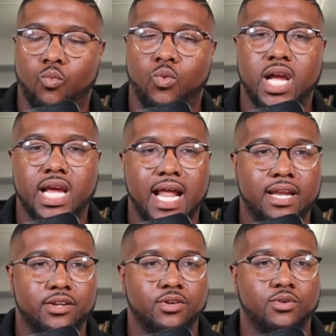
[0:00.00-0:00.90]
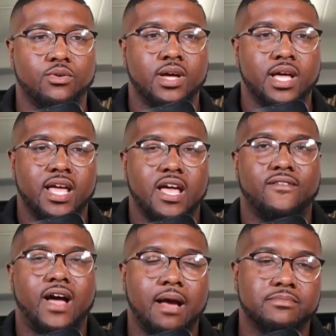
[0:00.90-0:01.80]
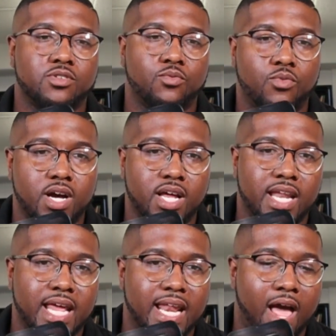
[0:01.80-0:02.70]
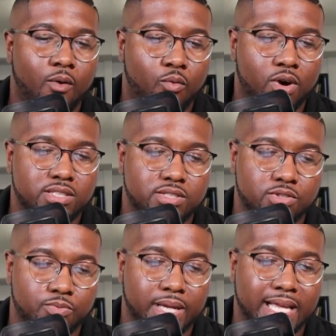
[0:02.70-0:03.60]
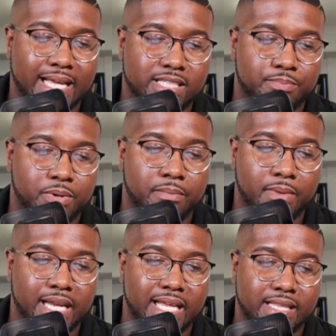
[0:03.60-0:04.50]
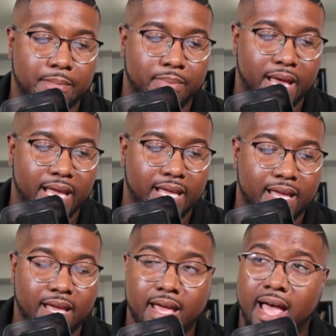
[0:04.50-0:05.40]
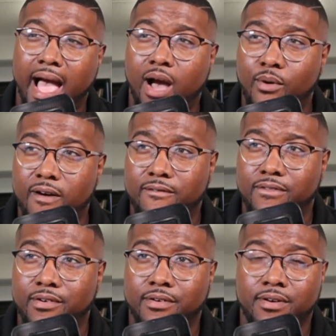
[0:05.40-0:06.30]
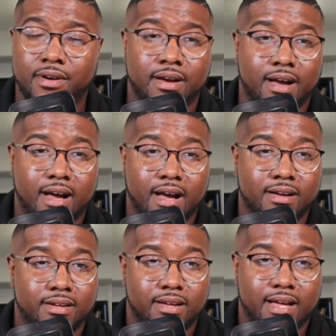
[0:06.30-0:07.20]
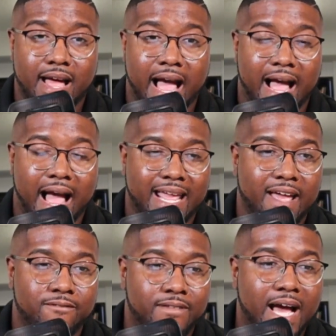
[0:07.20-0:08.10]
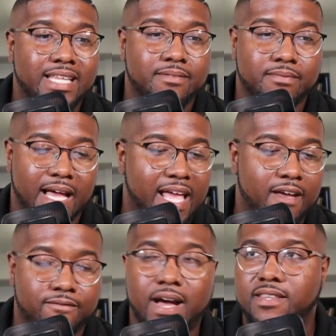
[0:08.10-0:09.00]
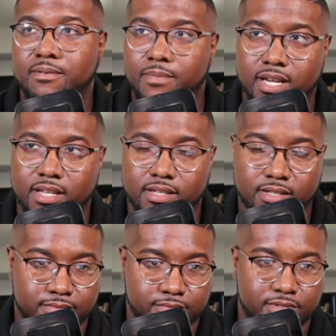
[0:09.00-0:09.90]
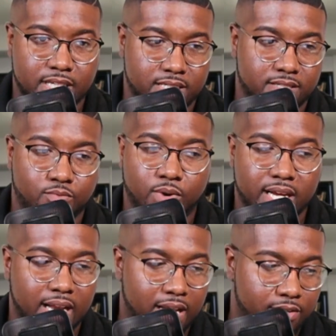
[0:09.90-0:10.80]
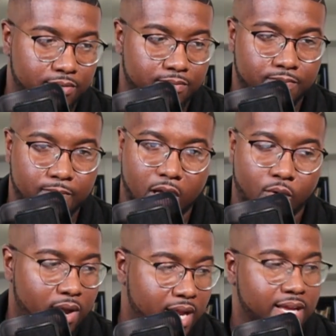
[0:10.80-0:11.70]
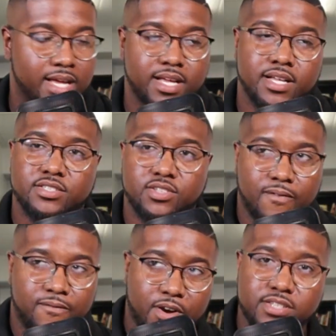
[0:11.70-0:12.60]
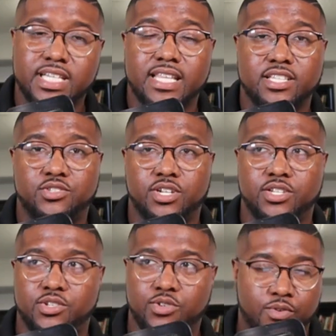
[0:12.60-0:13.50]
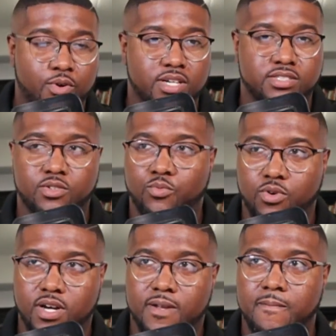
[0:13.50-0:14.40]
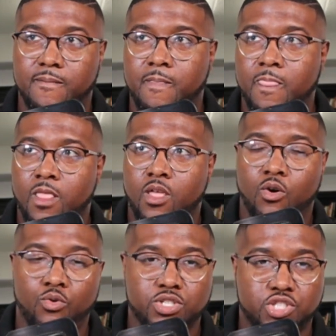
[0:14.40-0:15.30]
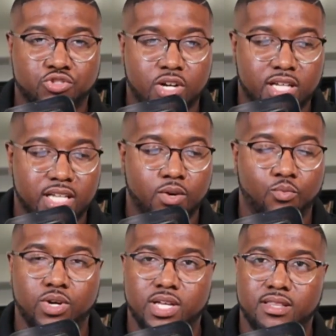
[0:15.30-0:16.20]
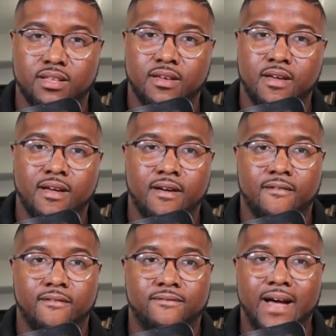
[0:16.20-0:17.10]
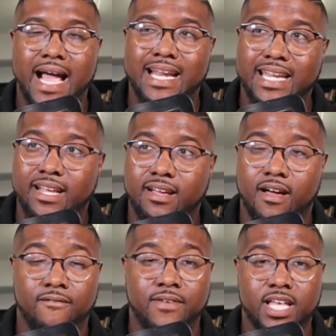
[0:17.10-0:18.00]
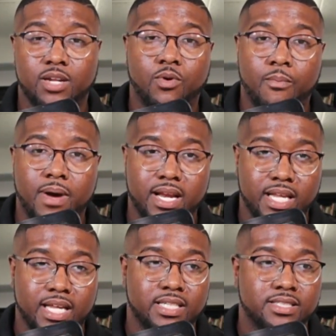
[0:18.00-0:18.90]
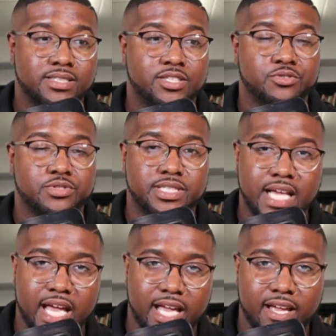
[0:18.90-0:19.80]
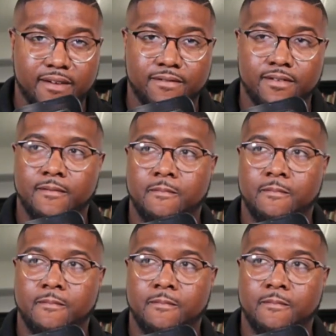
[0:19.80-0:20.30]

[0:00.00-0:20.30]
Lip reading: what can I do if I'm someone and I want to begin to put money in the bank? However, I can't find the money. Jason, what can I do? All right. So the first thing that you can do if you are someone who is struggling with finding available money to save,